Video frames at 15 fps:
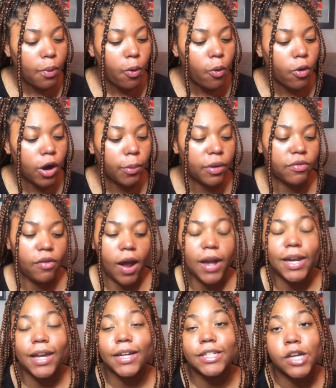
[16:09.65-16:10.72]

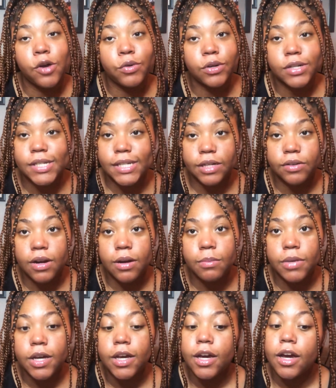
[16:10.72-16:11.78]
PORE-REFINING Toner
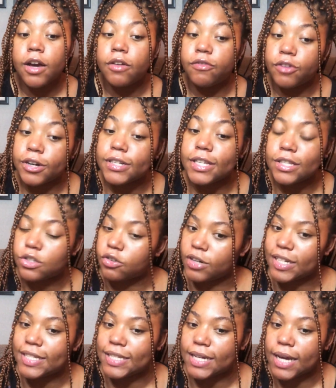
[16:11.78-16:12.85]
Serum versus
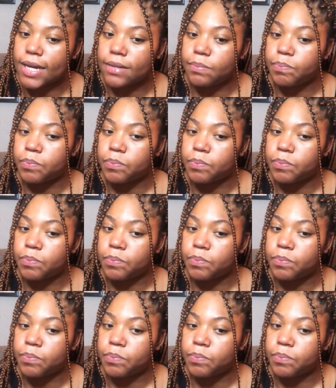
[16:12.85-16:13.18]
Kristen,